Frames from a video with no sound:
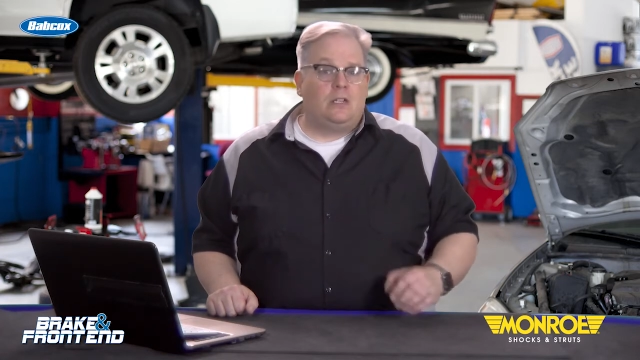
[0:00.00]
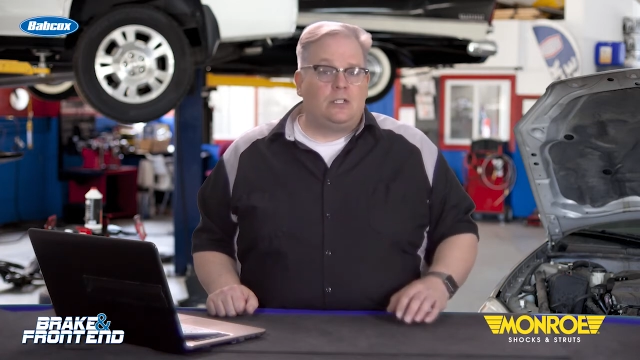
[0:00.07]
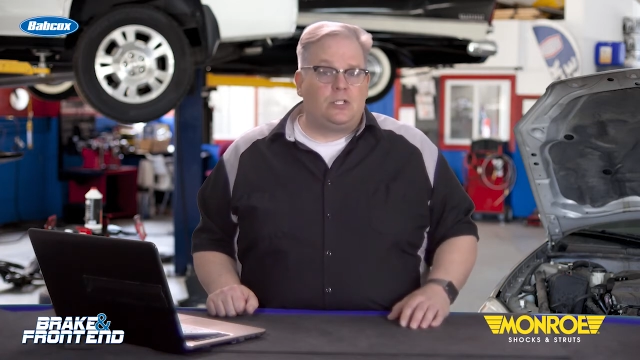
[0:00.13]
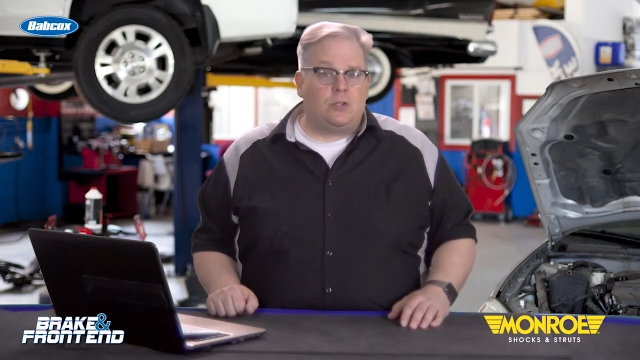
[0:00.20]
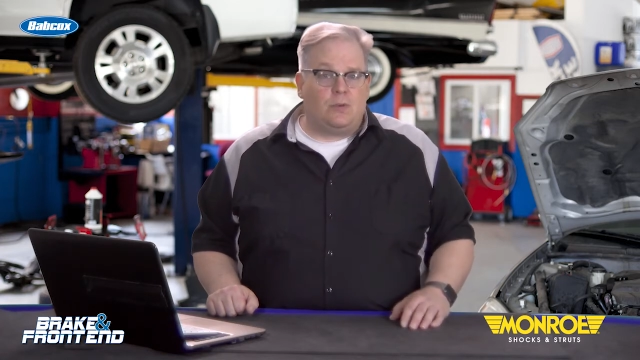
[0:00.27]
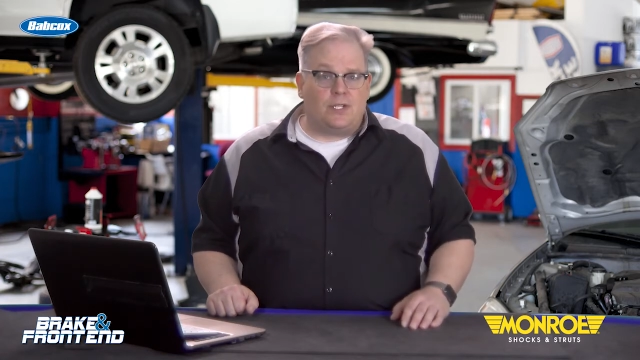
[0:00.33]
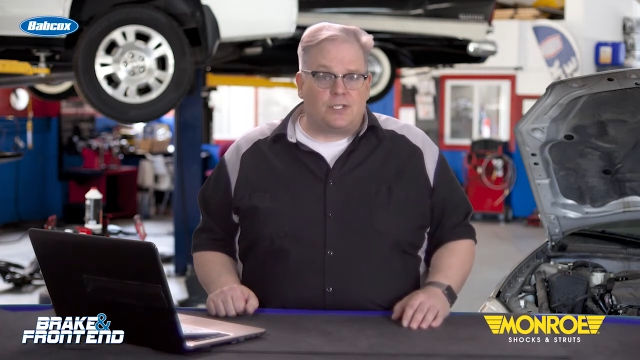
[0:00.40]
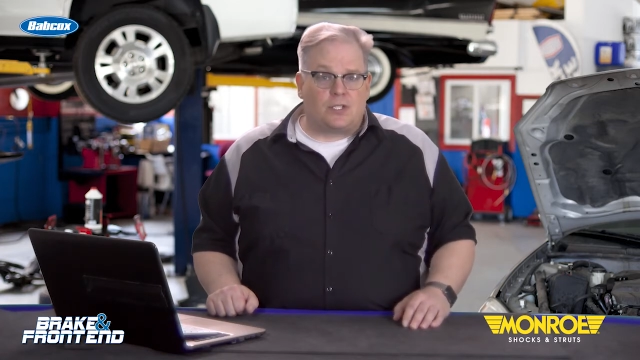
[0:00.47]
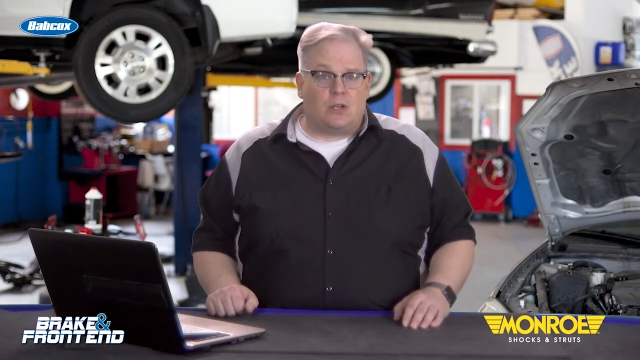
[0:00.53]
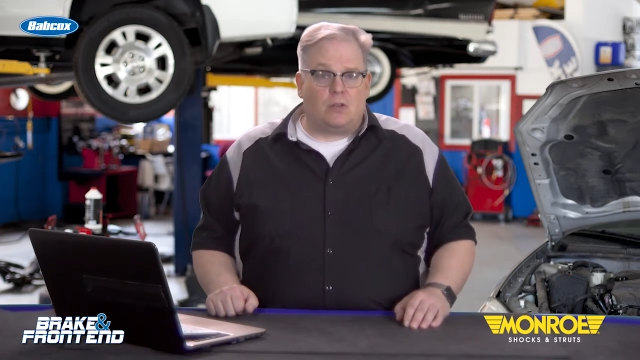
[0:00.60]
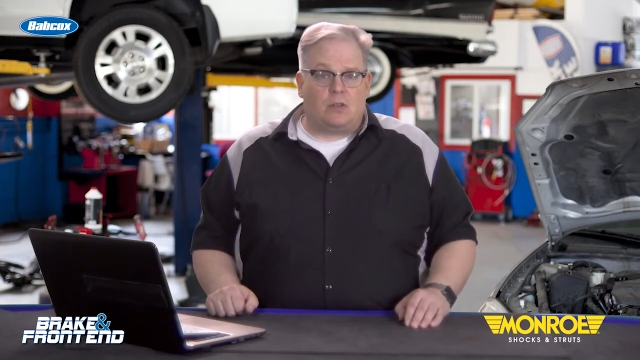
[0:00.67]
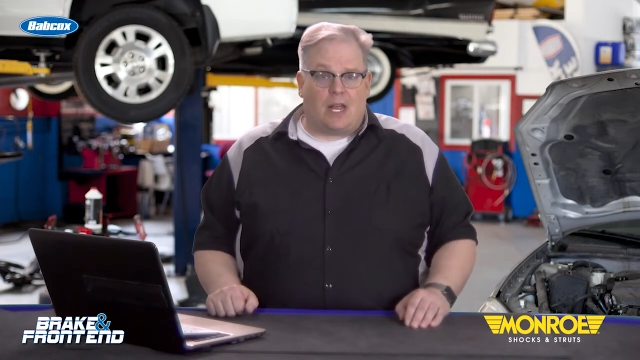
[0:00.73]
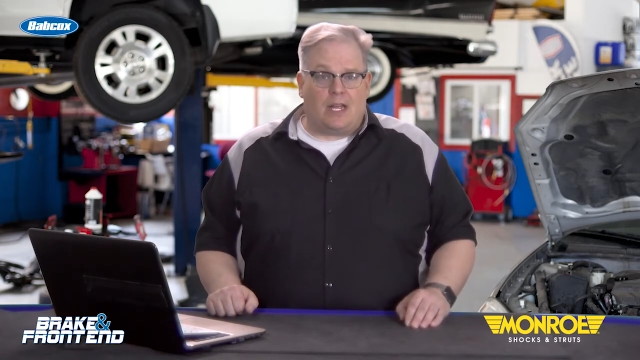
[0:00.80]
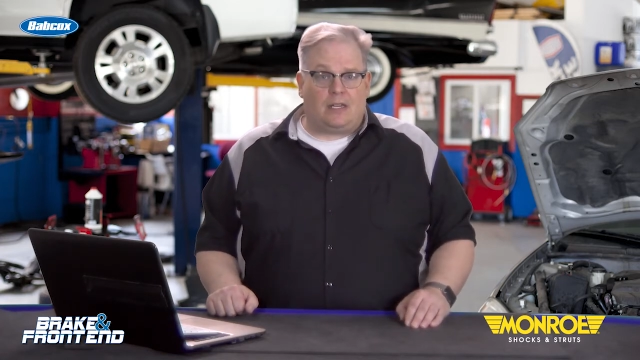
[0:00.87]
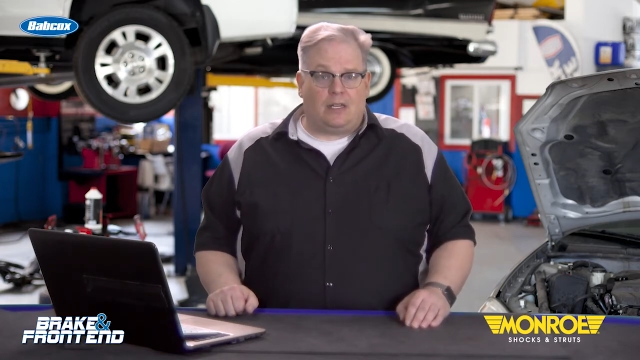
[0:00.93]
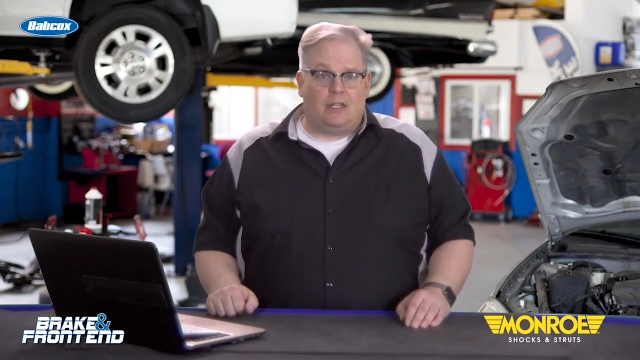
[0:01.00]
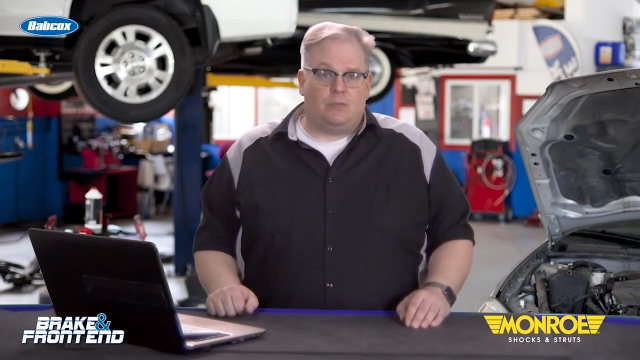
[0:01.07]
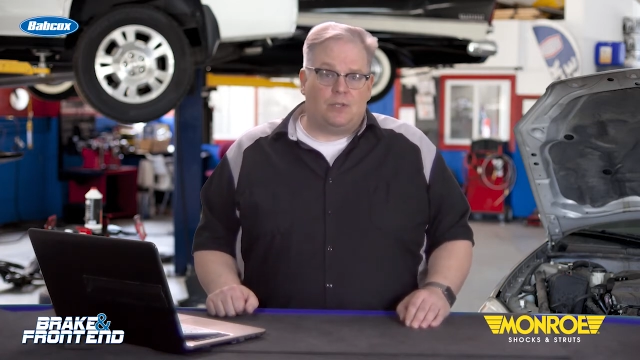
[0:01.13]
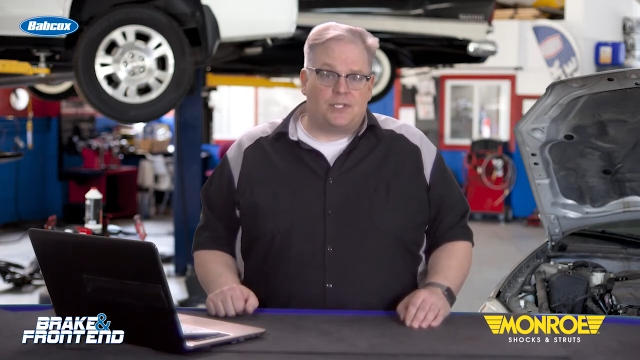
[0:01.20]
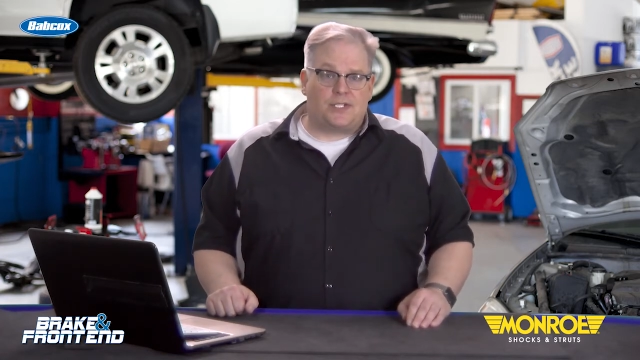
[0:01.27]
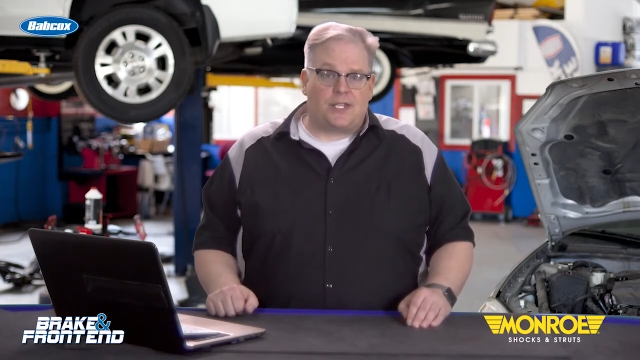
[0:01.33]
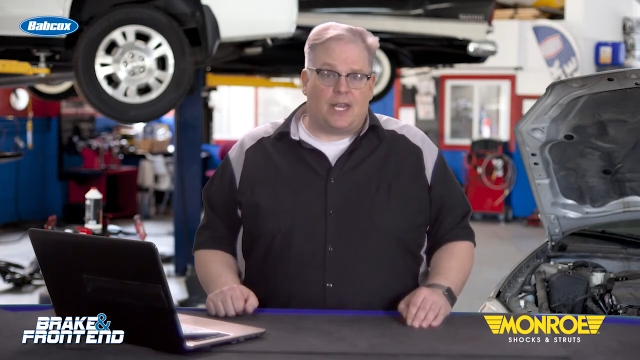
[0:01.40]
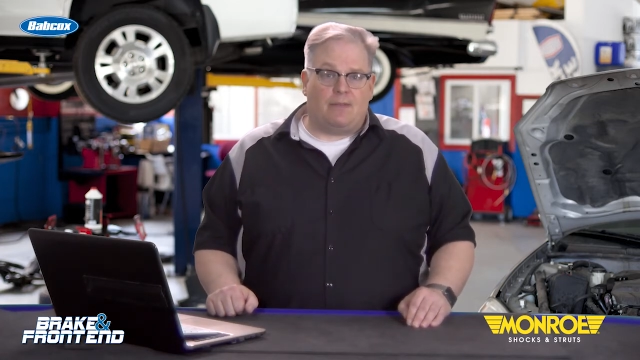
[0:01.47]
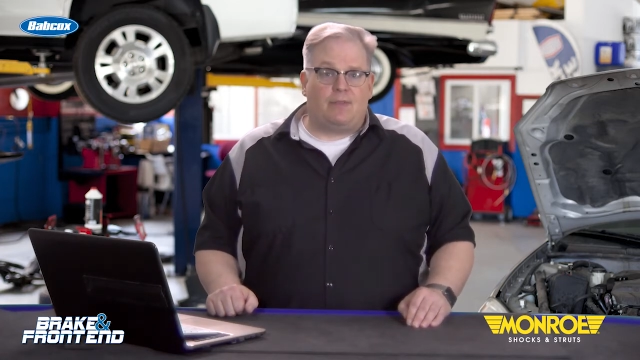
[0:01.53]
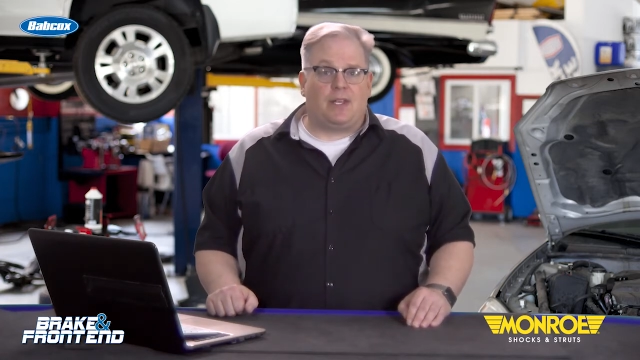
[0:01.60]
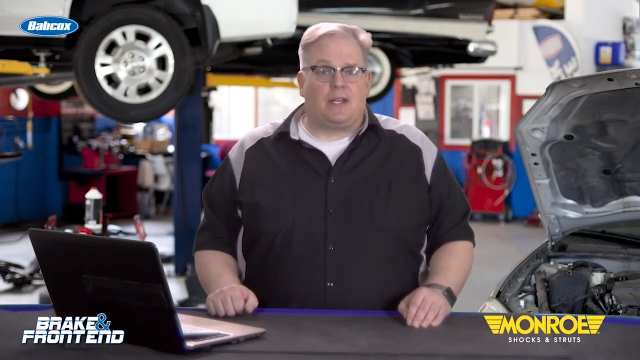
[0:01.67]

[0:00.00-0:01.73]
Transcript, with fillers: Doing so likely will save the